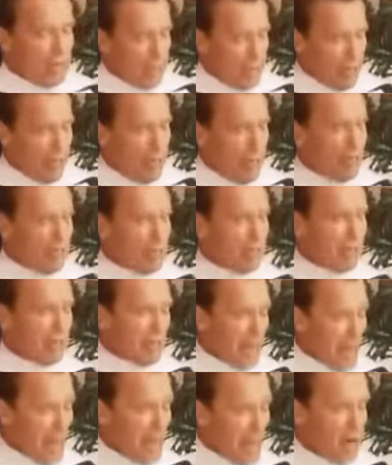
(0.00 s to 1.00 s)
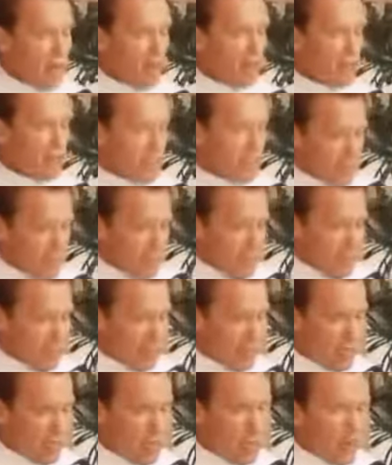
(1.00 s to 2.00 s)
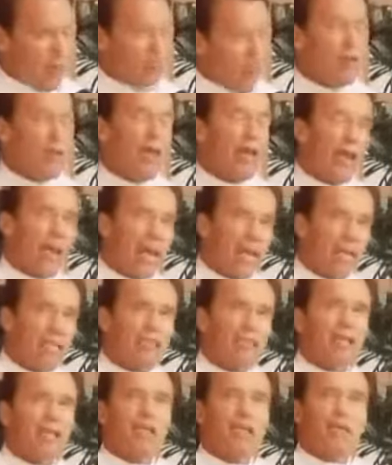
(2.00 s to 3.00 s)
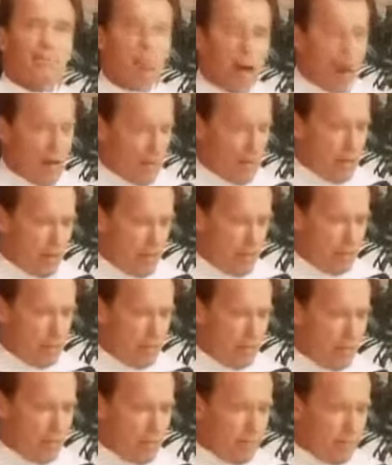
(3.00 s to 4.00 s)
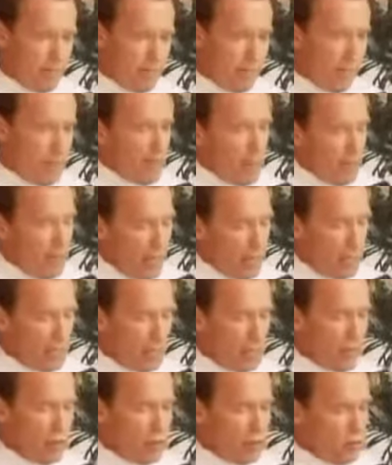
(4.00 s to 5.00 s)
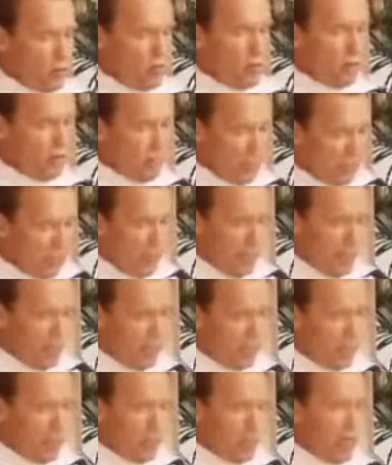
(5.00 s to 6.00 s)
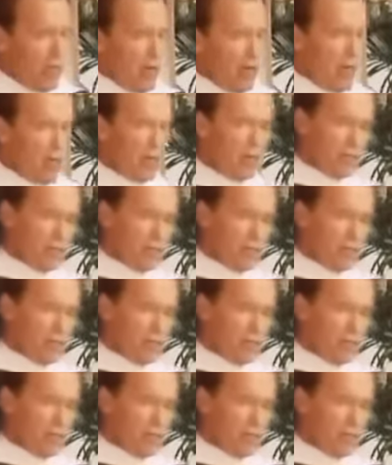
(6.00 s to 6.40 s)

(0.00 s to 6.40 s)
climb the ladder of success with your hands in a pocket. And that takes me to rule number 6, which